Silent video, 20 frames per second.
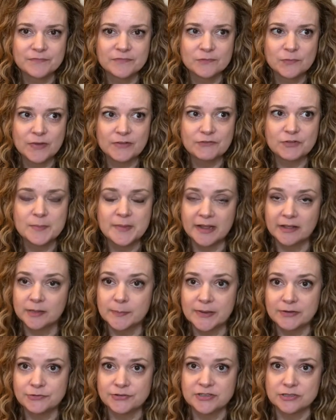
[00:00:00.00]
went from
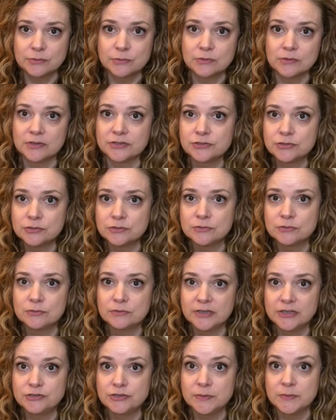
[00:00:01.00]
elementary school to,
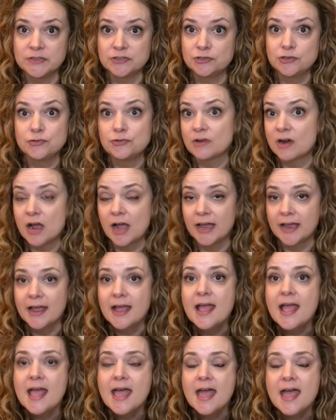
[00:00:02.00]
it was junior high.
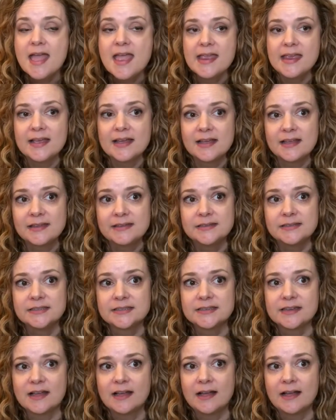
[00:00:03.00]
And,